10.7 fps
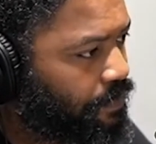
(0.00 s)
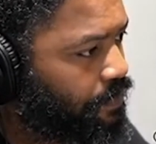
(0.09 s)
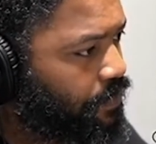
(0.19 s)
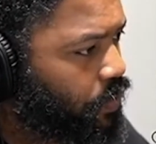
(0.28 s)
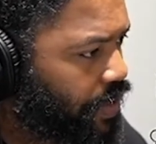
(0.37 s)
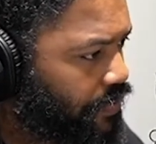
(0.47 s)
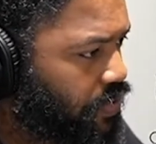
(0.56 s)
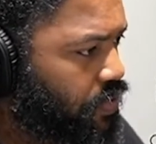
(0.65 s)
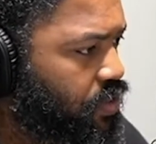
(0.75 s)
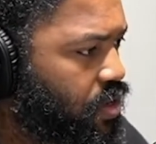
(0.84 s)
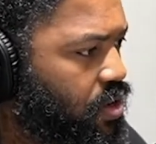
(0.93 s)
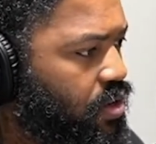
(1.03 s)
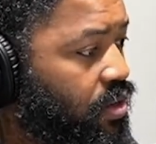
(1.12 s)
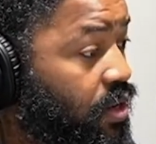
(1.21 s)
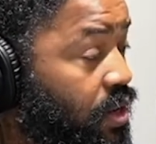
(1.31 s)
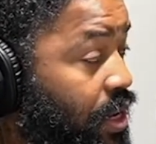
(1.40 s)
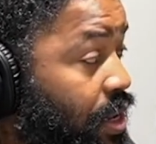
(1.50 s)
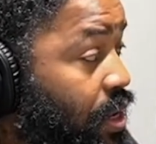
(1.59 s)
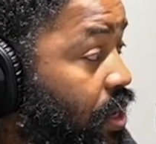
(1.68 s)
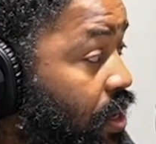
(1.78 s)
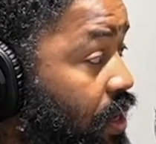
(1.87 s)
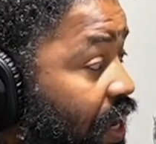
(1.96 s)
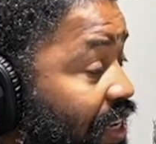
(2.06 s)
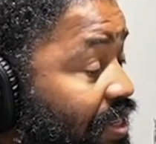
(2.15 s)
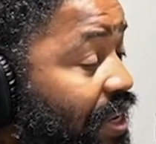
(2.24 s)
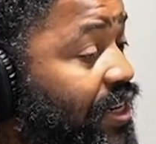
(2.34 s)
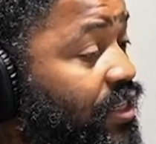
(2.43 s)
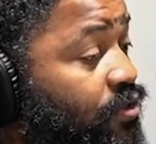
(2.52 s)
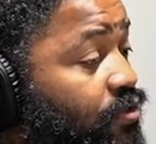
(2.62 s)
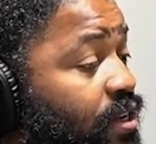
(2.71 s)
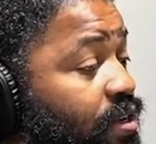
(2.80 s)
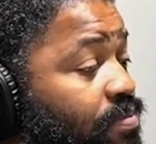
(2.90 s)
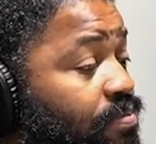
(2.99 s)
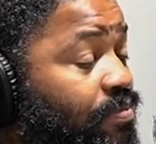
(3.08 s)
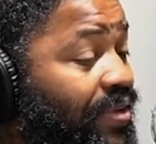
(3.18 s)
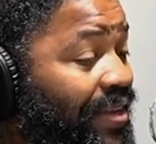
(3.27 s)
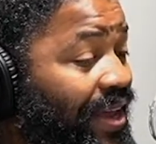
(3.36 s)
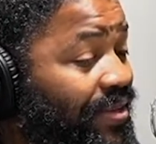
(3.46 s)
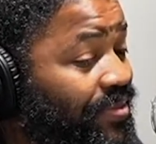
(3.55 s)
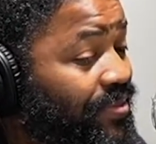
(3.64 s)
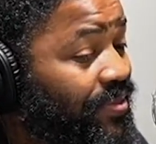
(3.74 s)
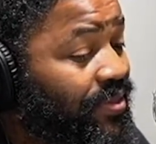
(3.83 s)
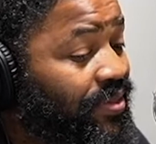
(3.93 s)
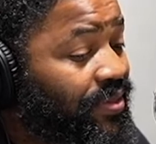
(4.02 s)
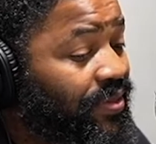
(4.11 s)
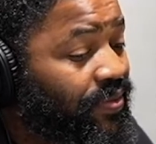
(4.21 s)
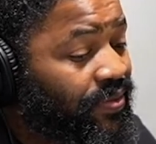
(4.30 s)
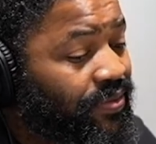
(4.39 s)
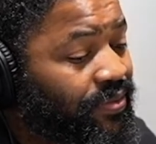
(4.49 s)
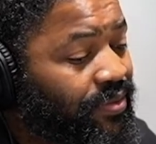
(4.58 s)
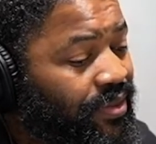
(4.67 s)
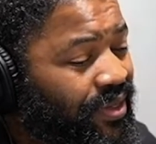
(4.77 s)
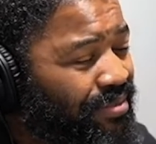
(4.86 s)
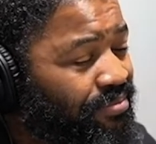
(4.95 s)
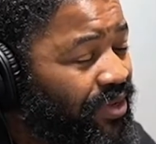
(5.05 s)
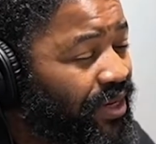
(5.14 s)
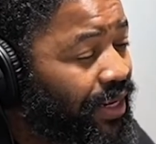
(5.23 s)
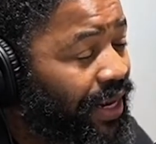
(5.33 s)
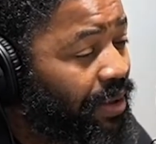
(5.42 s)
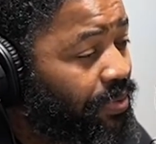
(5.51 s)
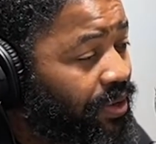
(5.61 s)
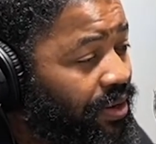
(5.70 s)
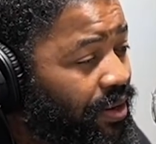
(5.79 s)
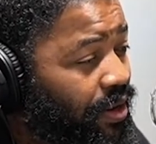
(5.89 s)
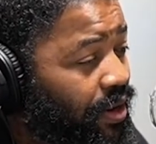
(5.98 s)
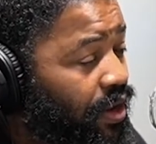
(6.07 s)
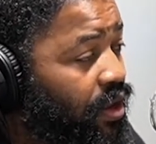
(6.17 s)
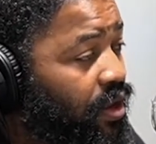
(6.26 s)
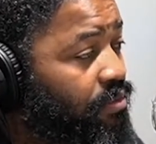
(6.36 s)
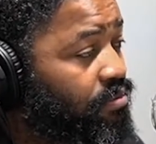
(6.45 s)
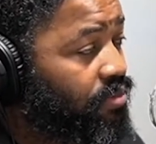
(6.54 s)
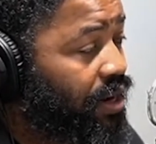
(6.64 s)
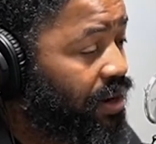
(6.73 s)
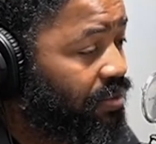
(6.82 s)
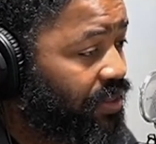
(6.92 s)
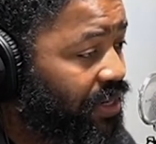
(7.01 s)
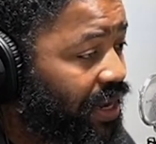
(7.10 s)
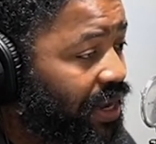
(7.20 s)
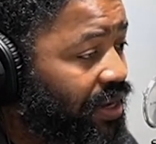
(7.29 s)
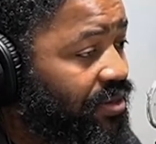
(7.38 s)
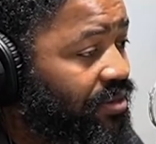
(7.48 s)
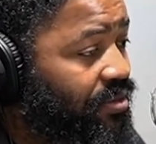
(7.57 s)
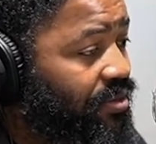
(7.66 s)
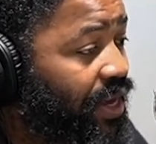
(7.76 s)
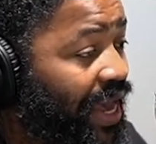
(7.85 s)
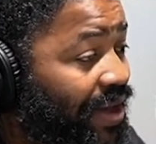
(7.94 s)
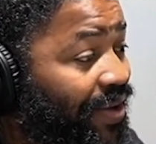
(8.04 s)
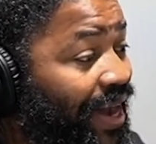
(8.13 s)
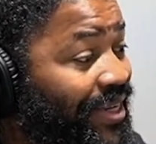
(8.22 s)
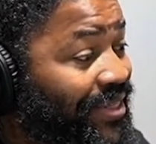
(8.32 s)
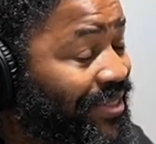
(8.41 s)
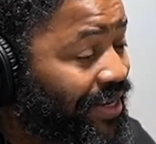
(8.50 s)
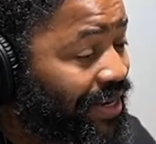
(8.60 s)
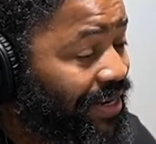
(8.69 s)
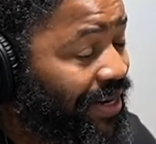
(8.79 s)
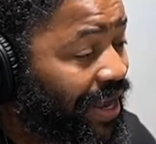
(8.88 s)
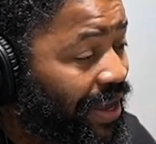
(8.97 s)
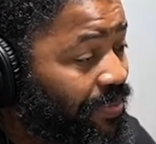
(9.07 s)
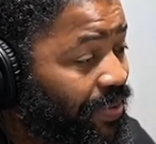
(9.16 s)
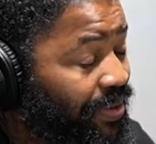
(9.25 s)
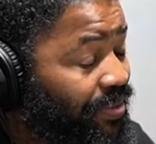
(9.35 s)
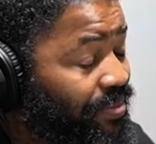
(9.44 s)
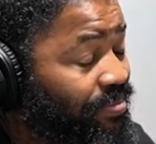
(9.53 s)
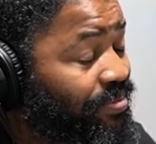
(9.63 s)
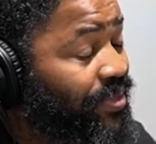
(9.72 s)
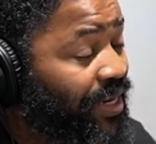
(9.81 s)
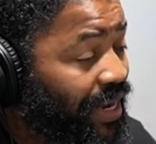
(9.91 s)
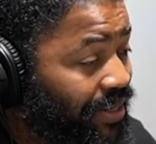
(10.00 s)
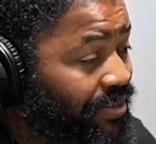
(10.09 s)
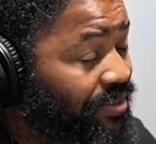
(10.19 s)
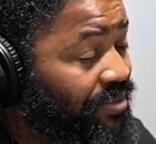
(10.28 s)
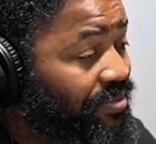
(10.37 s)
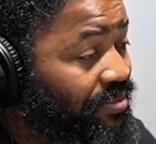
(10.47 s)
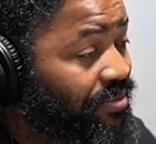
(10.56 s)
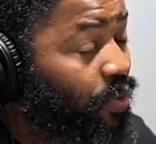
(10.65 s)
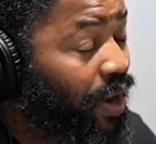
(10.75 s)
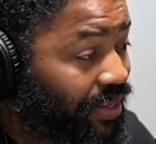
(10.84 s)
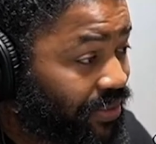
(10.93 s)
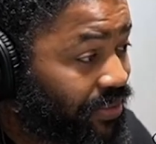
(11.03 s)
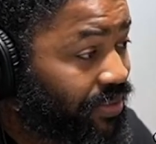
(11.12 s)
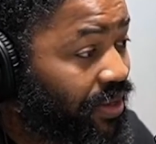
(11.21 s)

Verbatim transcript: Your revenue's gone. Is that extreme? Yes. Will it happen? Probably not. Have I seen it happen? Yes, twice.